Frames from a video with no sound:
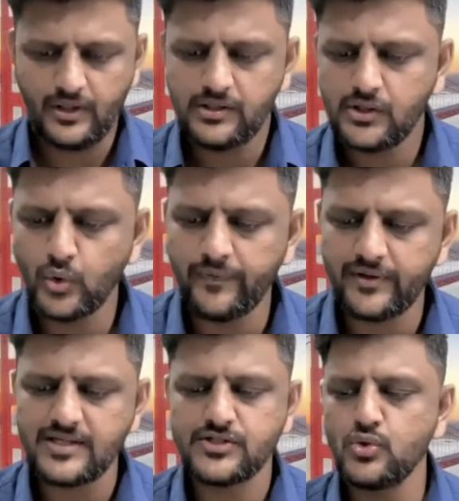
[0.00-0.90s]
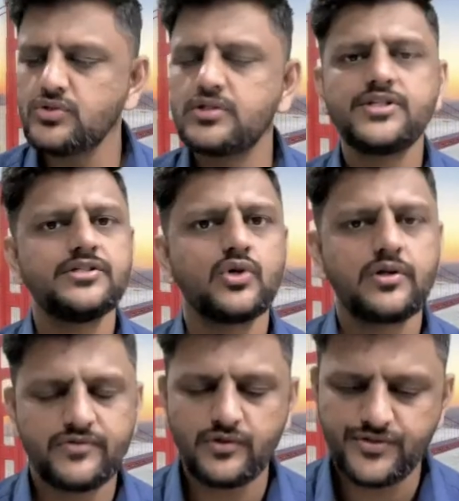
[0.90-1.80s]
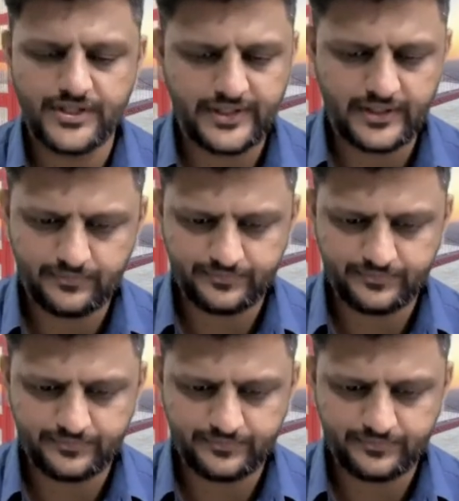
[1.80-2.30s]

Whoever has used the service of GTA.